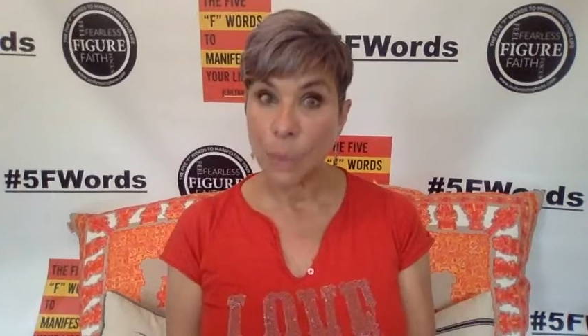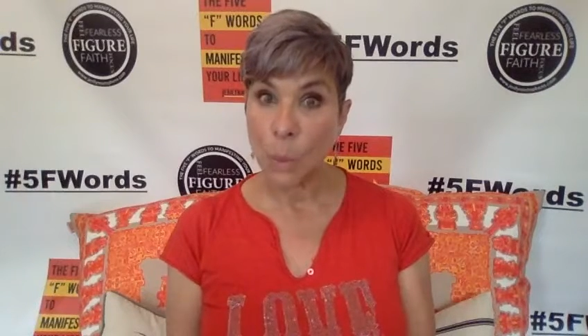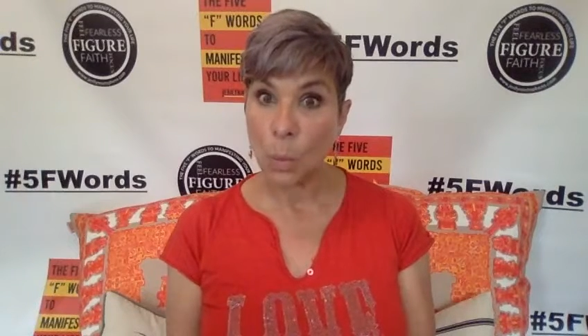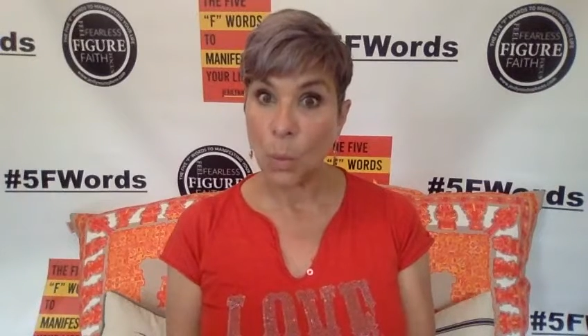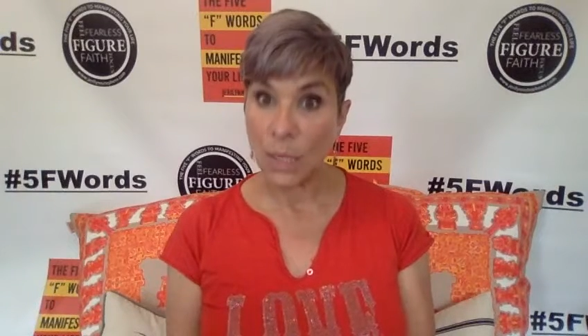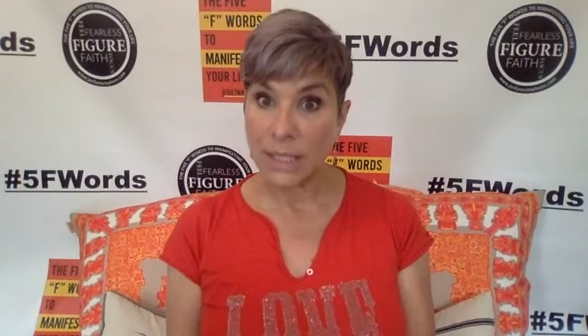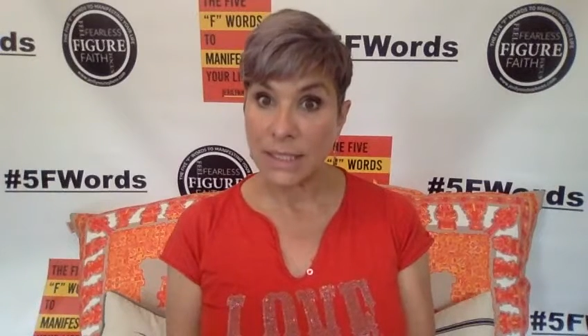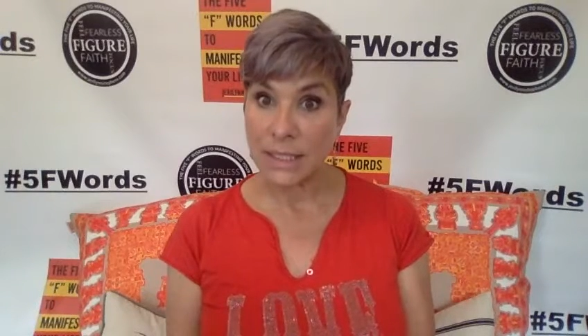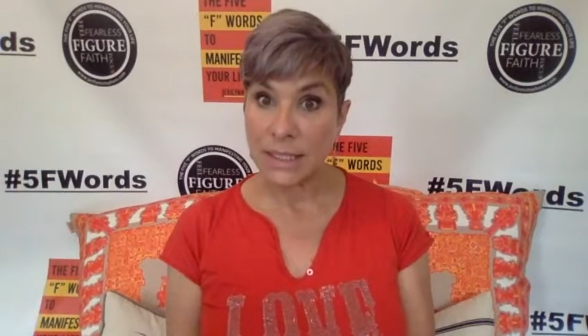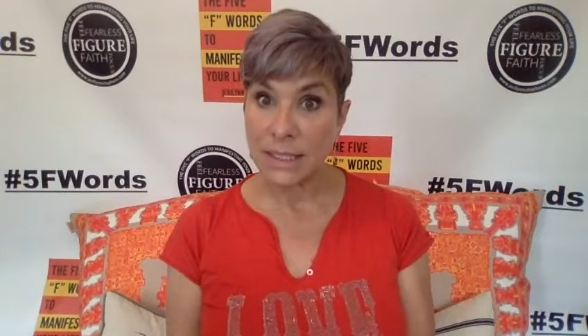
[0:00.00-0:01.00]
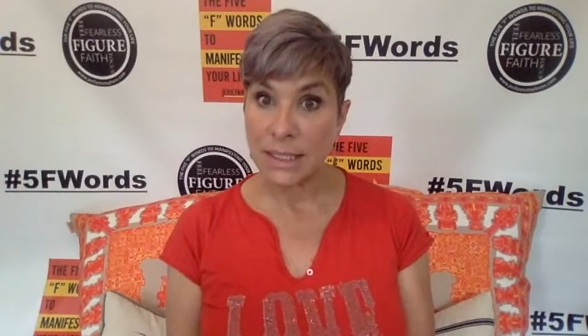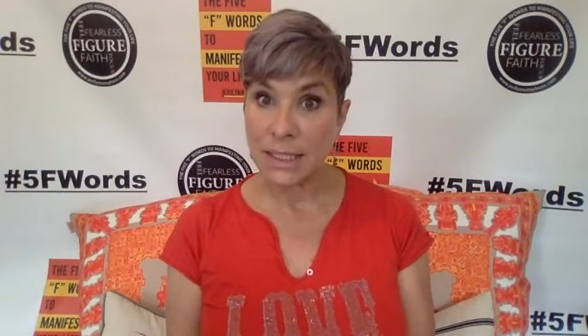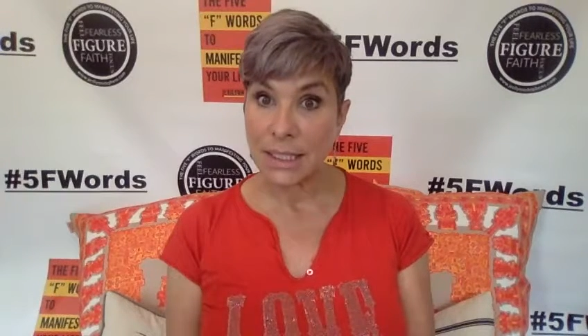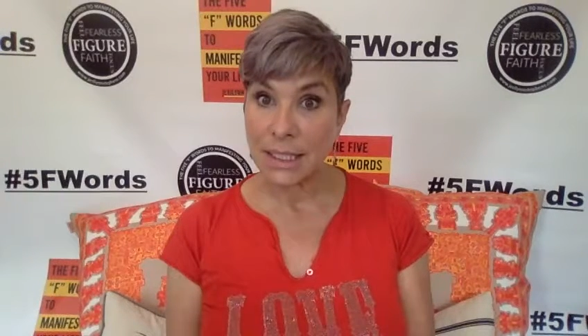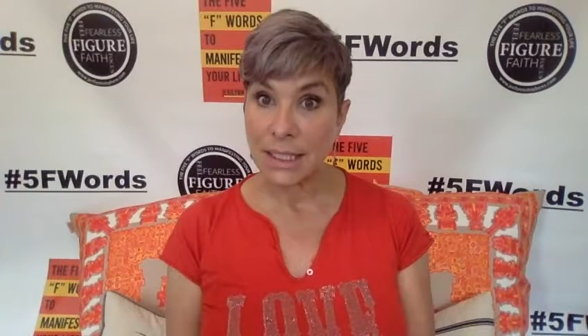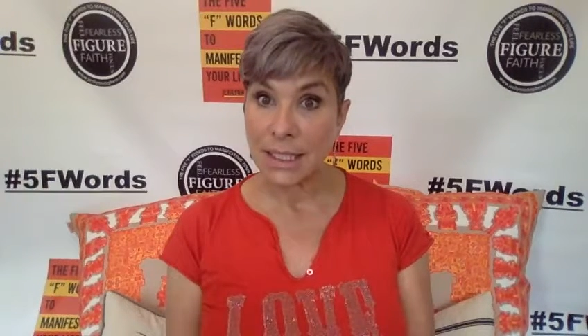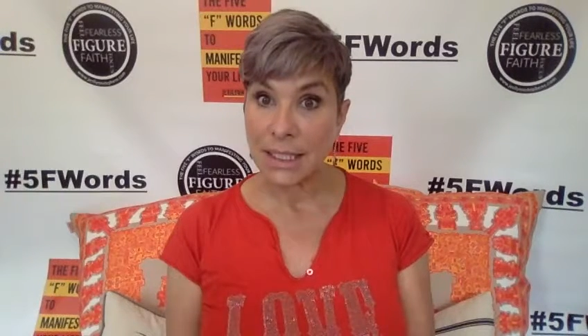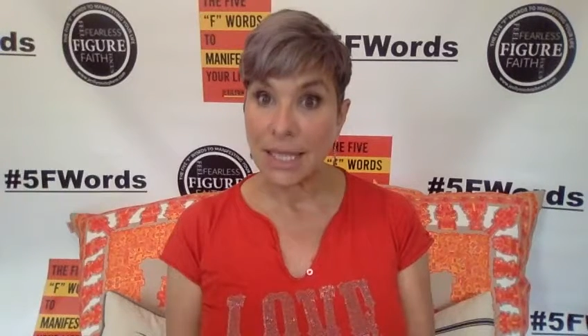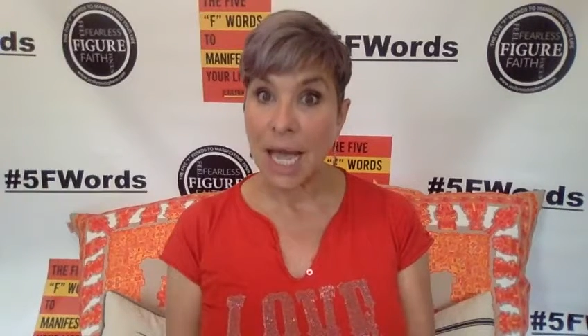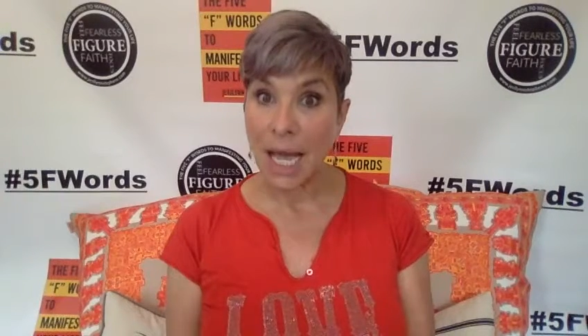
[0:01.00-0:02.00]
What?
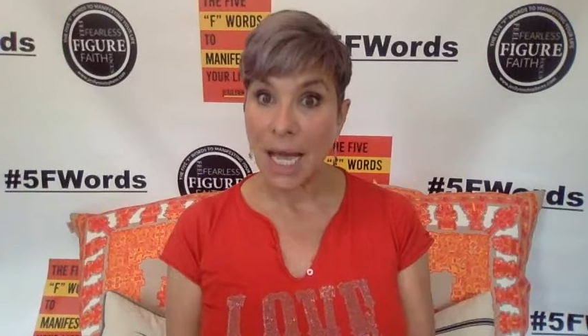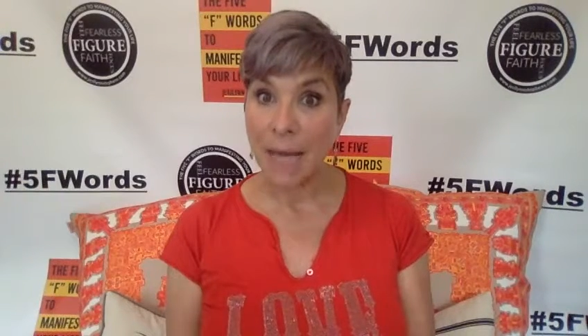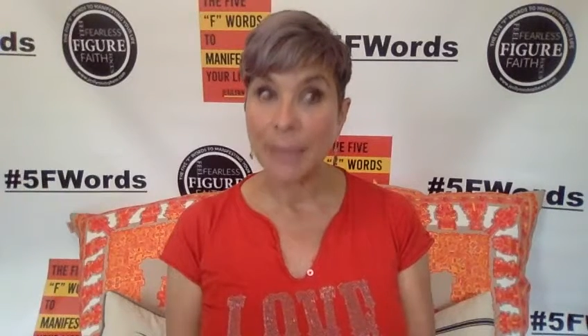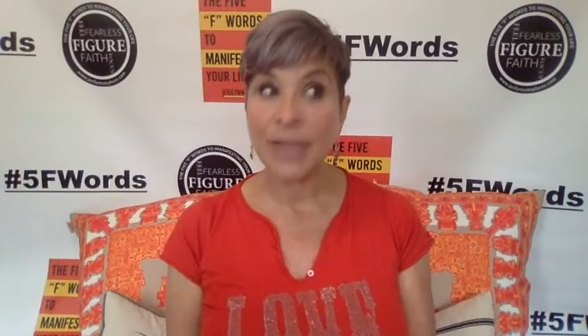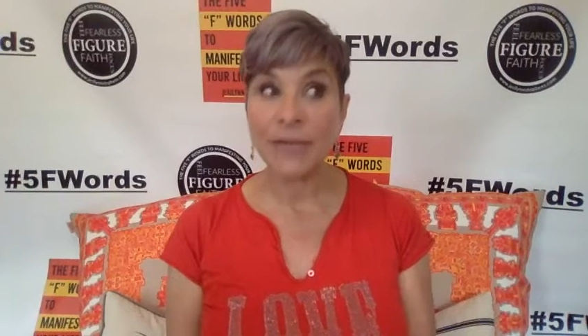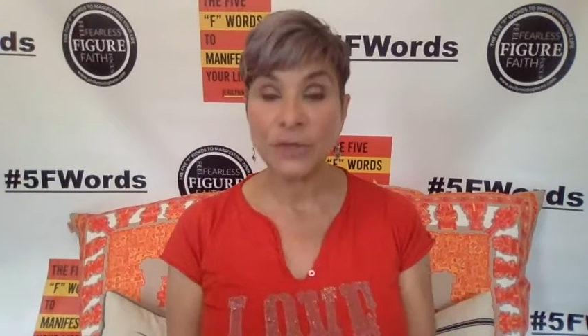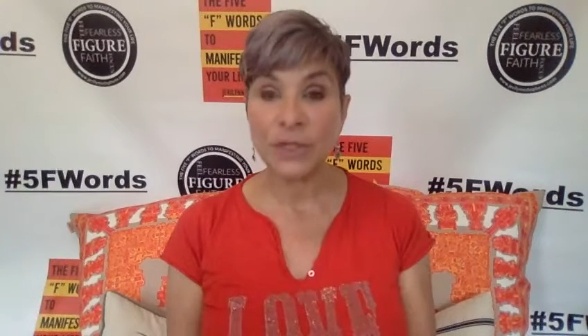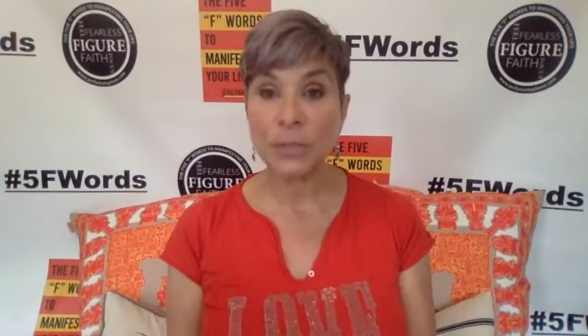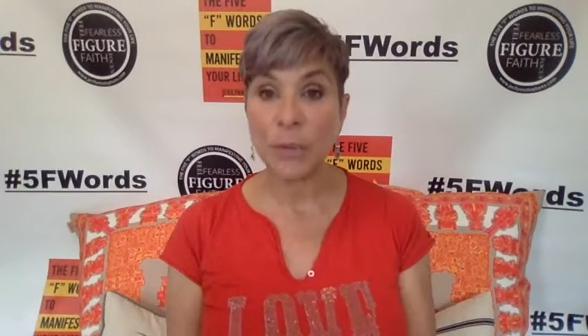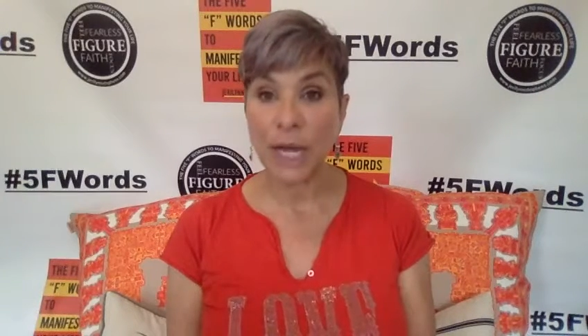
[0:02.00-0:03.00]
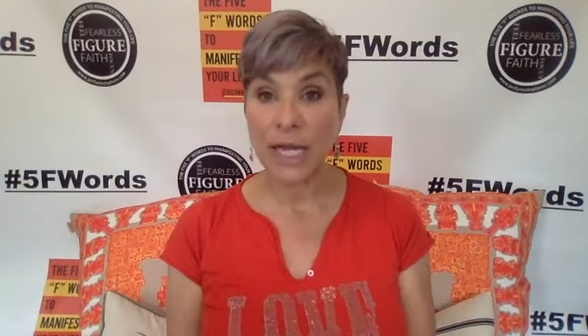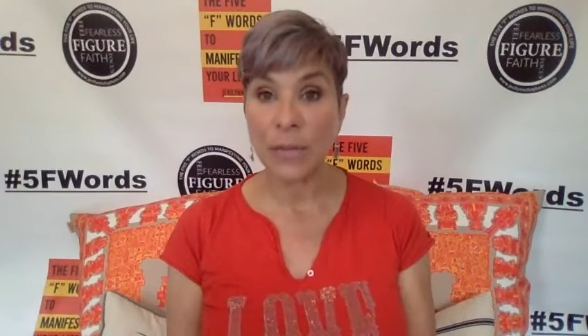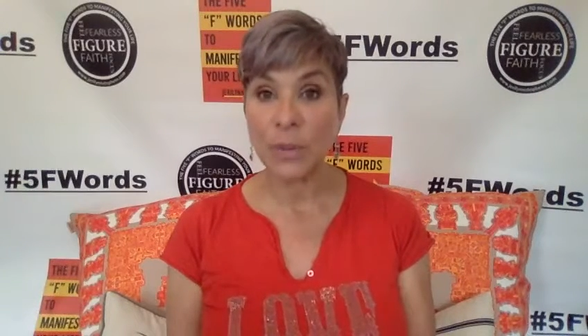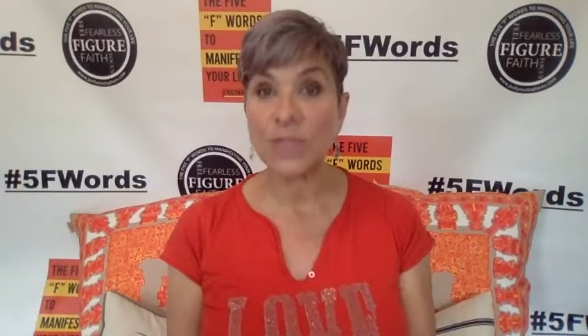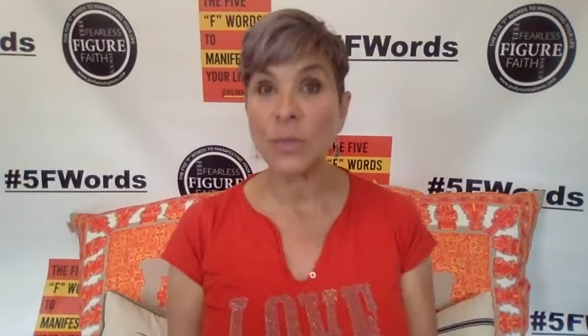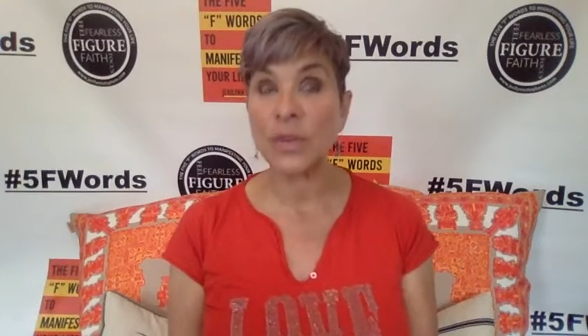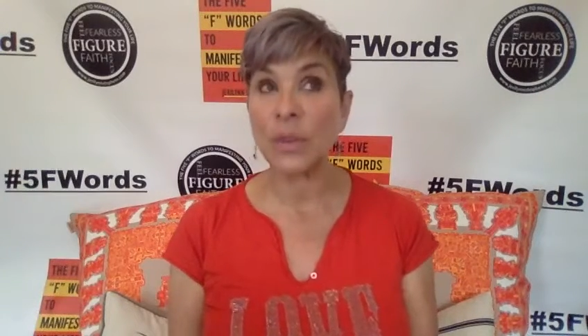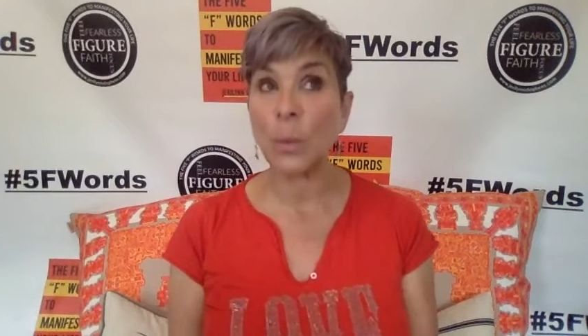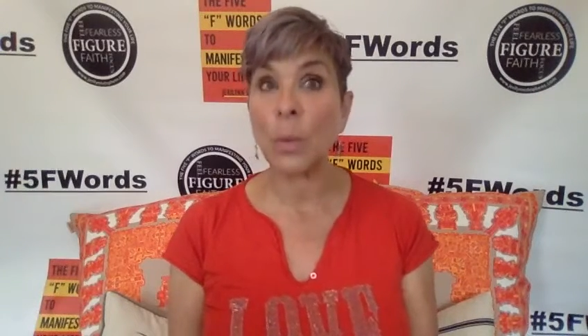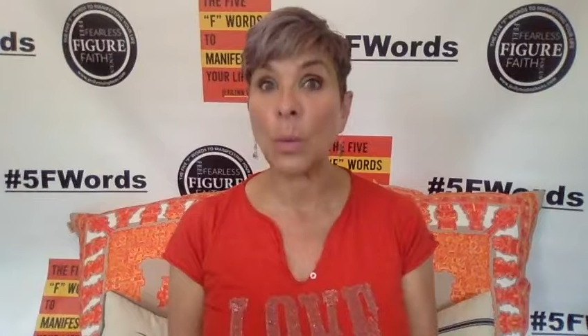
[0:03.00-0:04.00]
Yeah, my first break was with
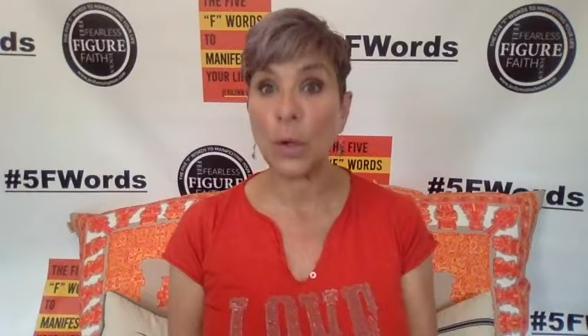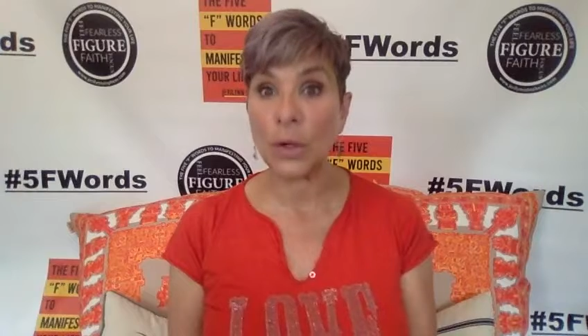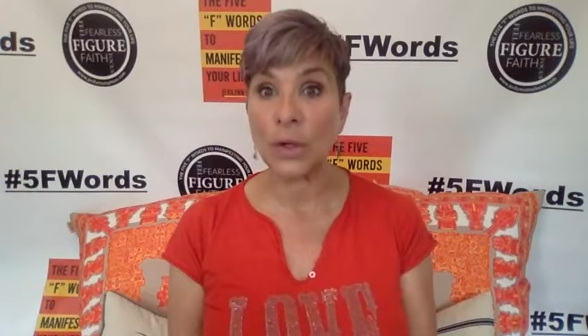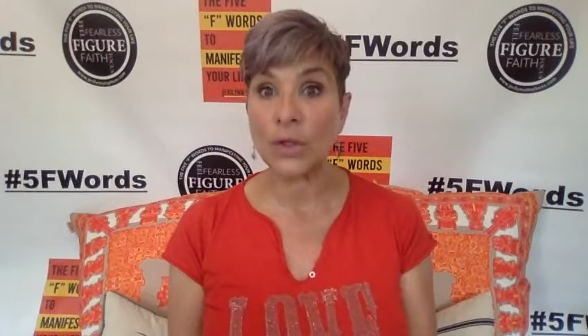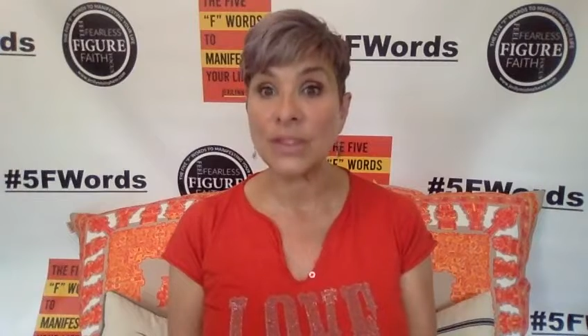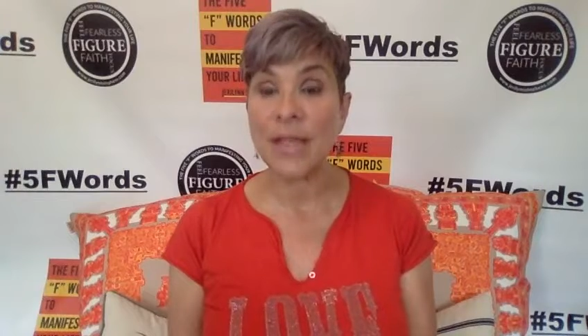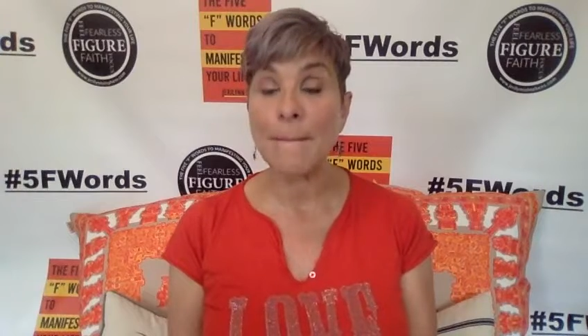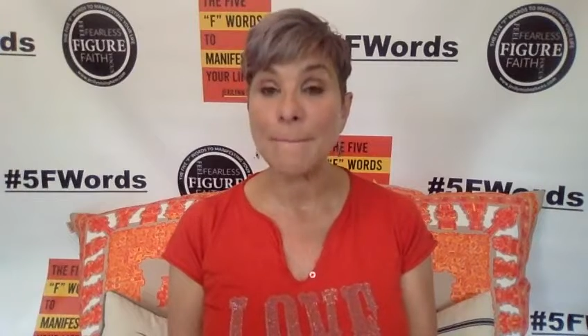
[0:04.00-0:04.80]
the world's